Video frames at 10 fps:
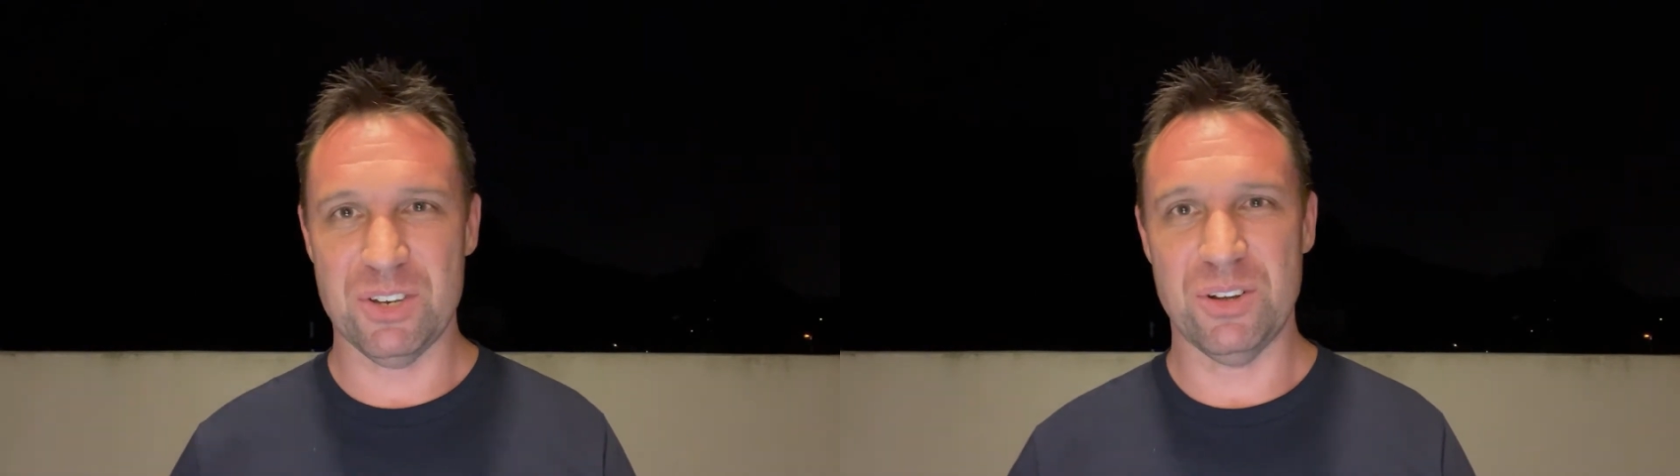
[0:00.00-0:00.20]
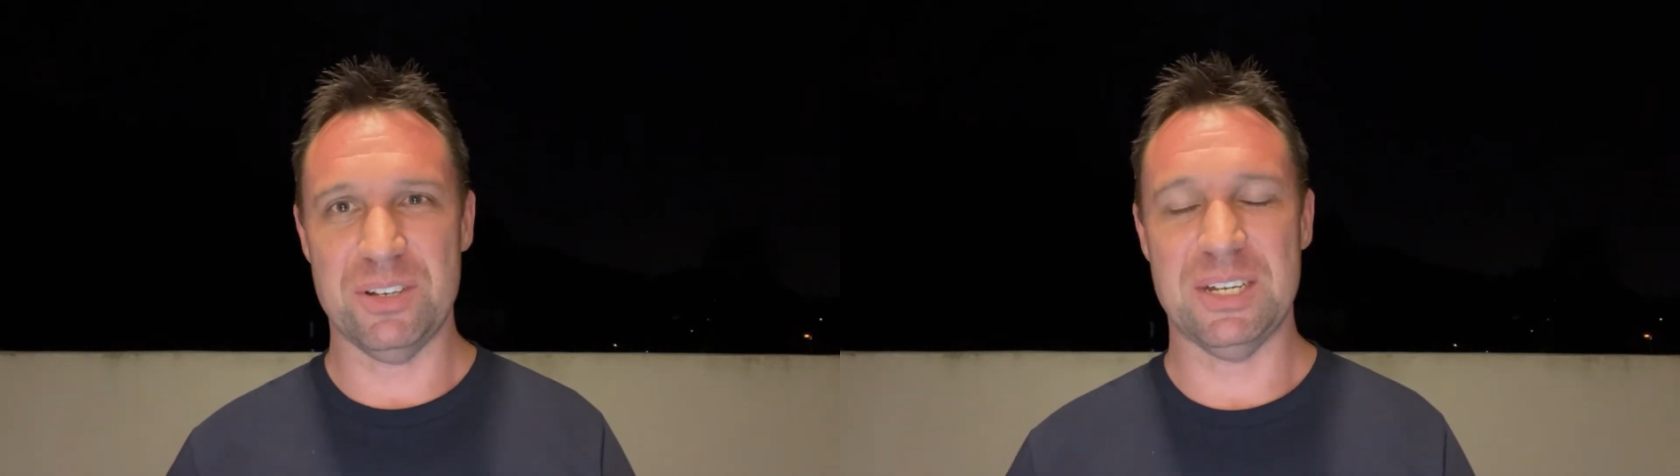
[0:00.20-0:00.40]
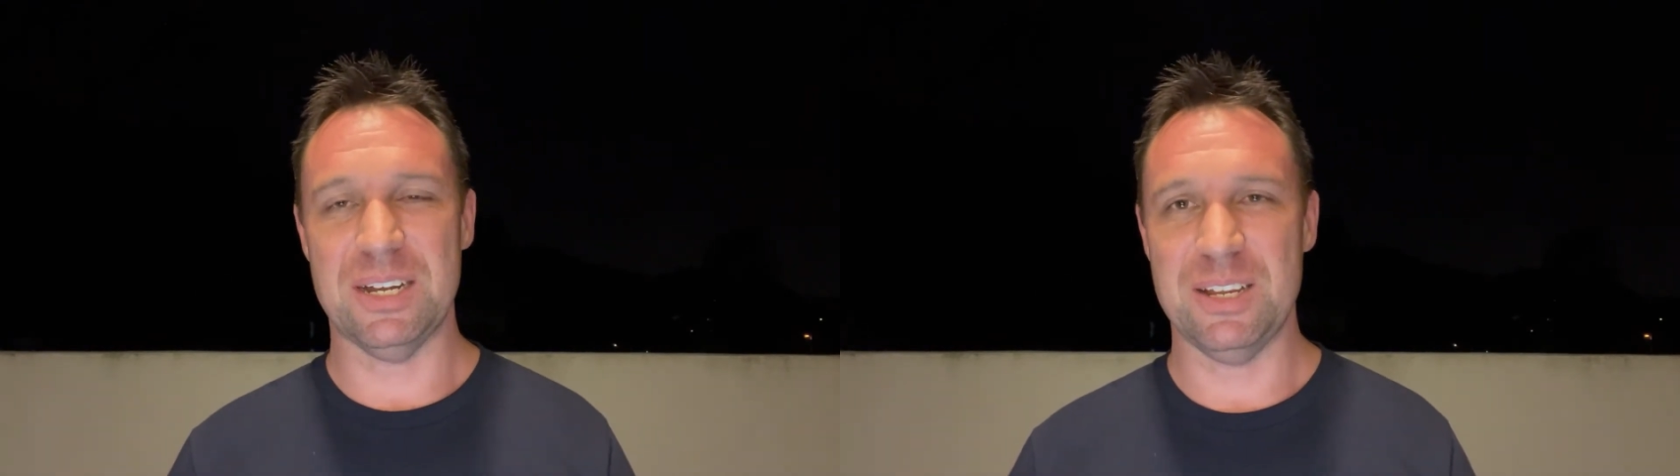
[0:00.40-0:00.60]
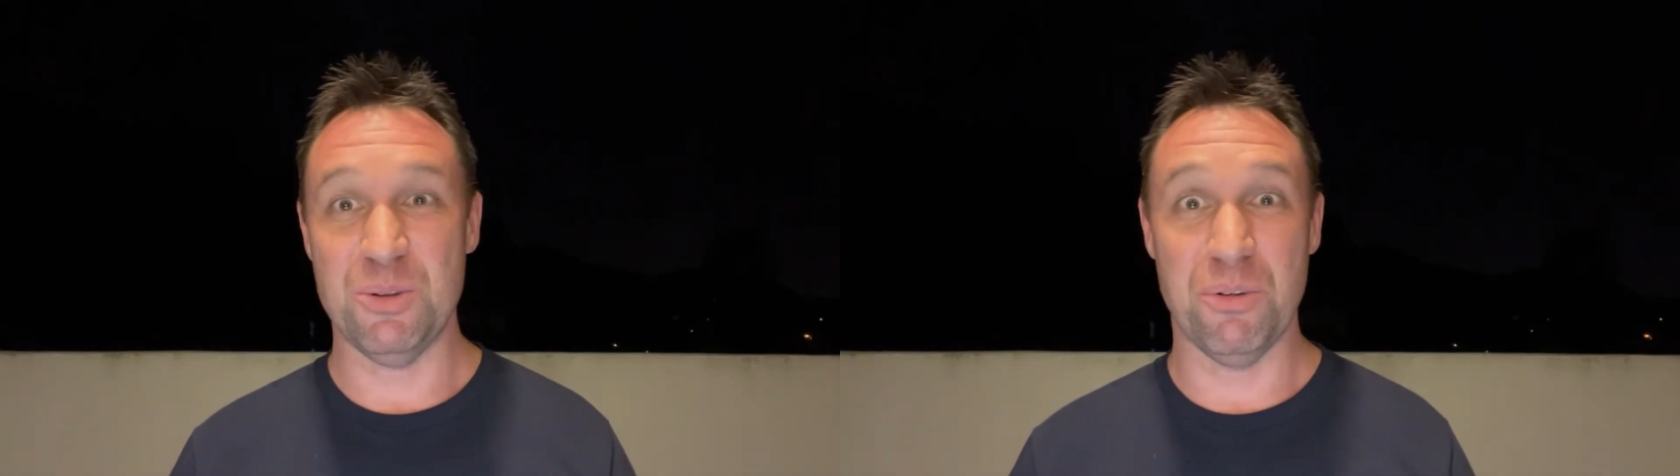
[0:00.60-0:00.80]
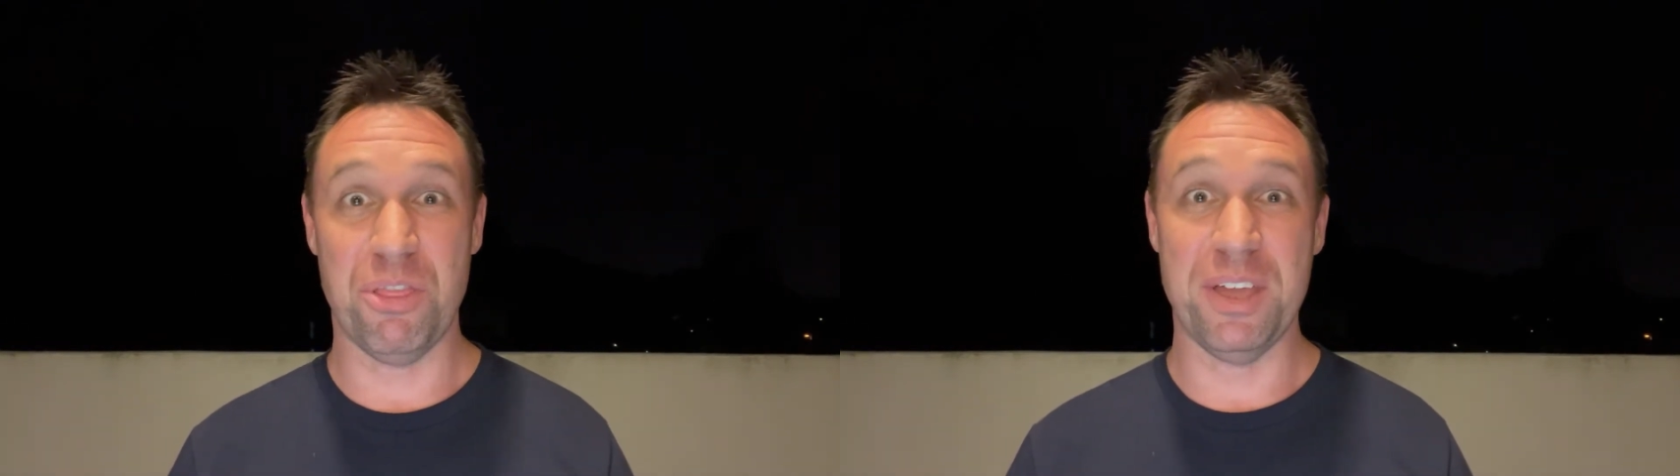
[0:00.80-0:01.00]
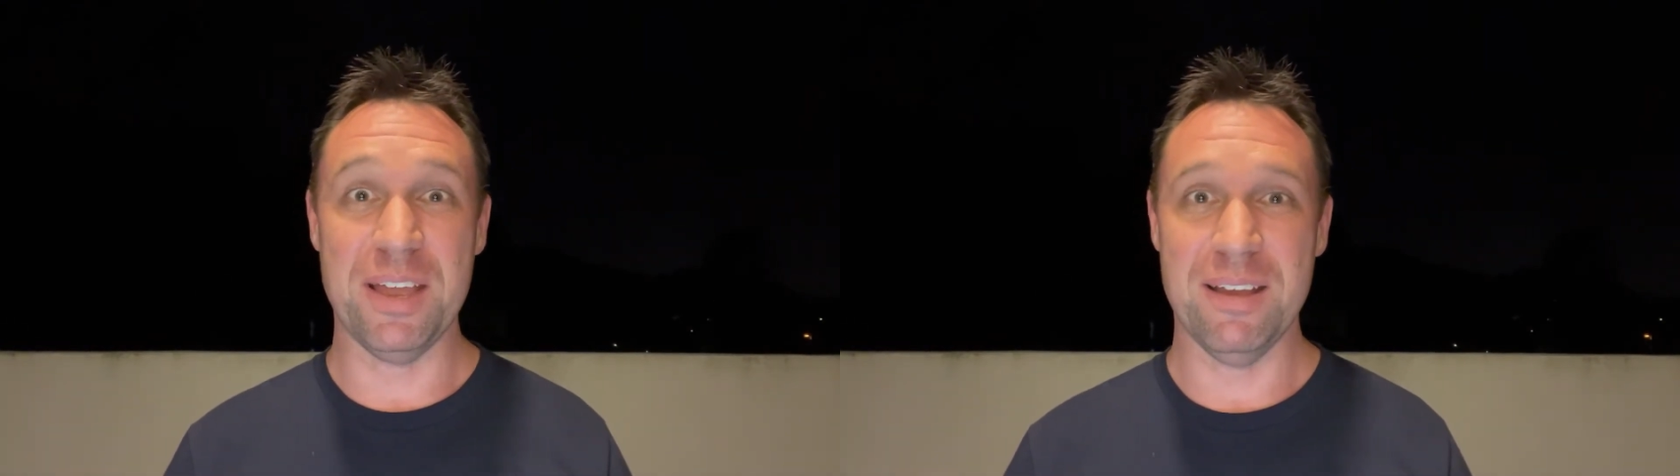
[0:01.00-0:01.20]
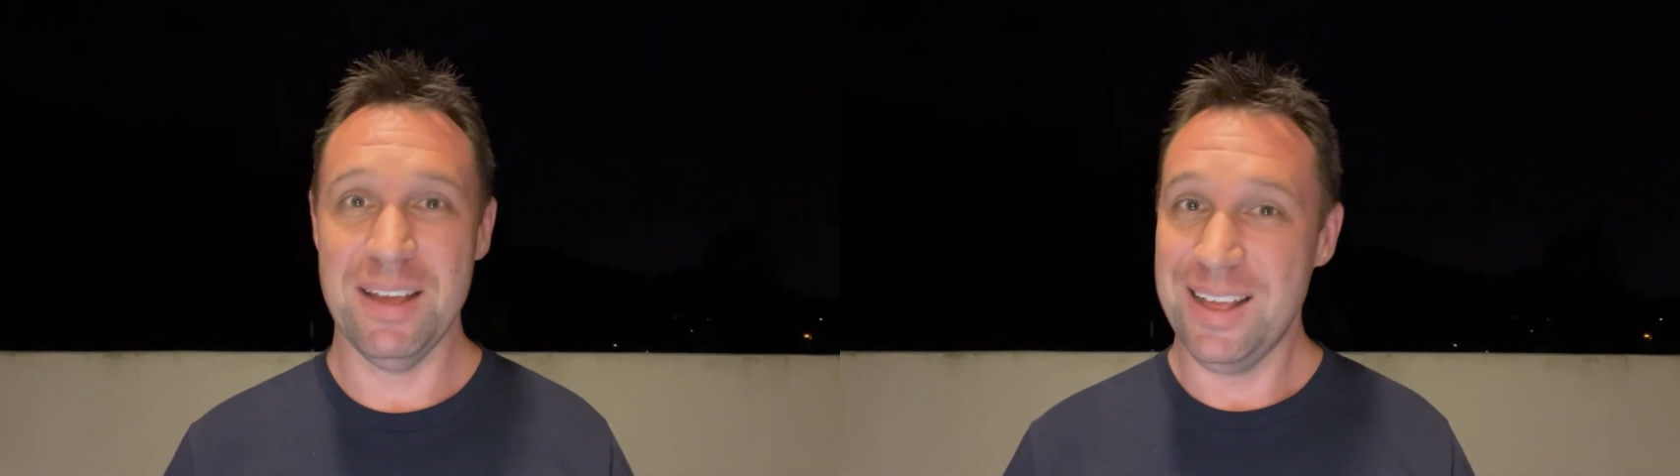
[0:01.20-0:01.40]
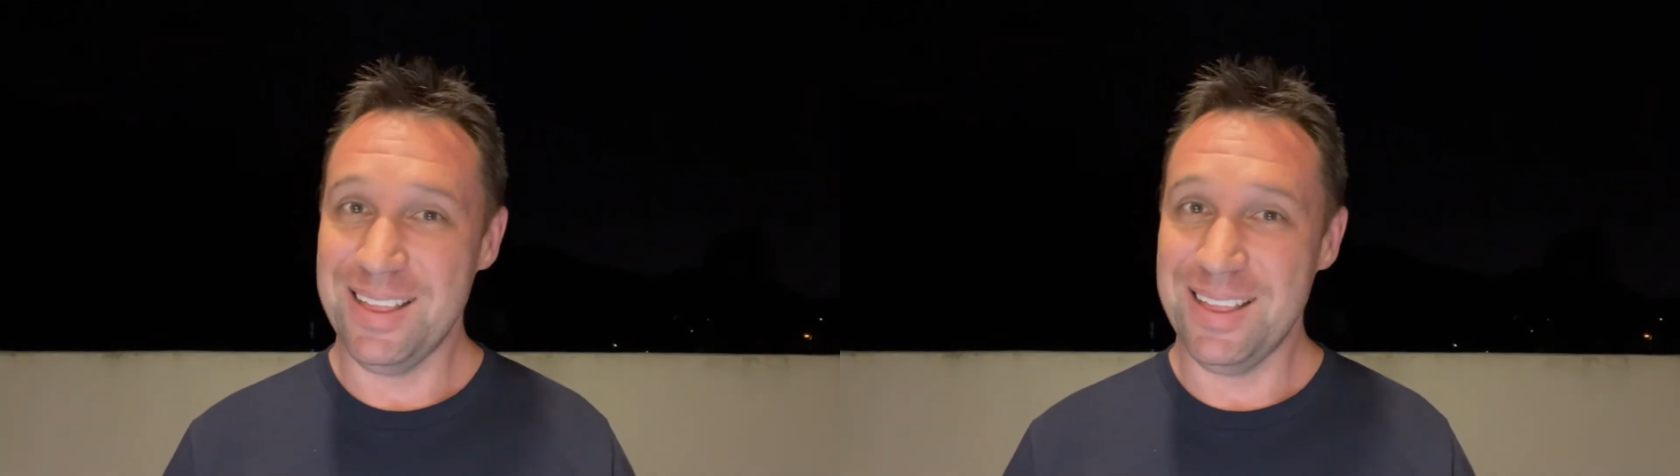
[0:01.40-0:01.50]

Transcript: not your thing,